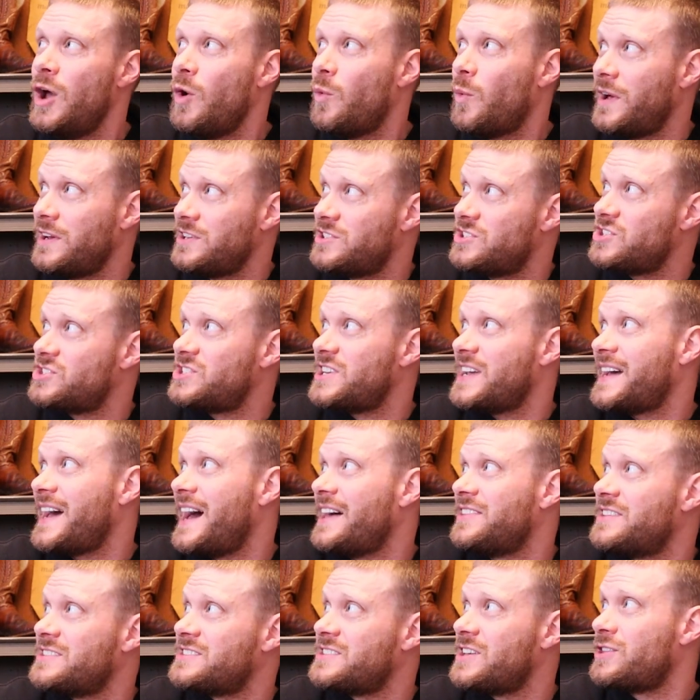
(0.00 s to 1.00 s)
Why don't you check
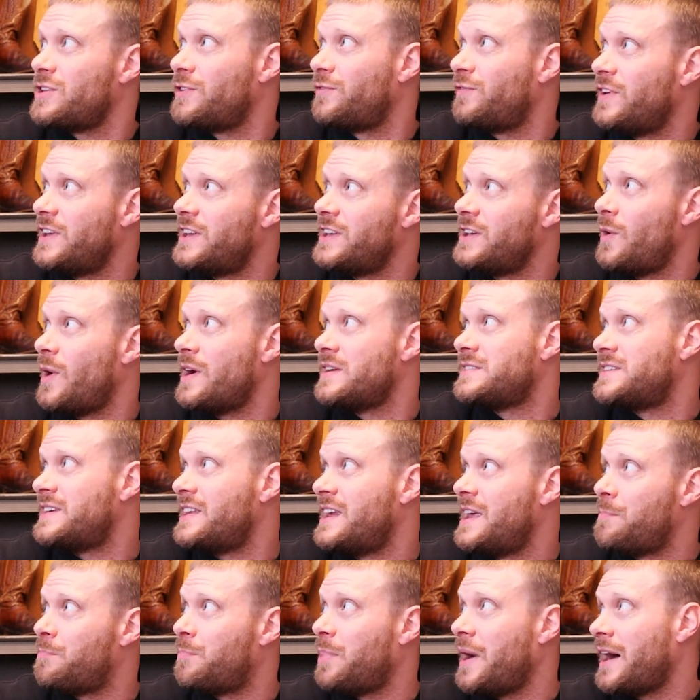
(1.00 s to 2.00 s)
out this other video I did at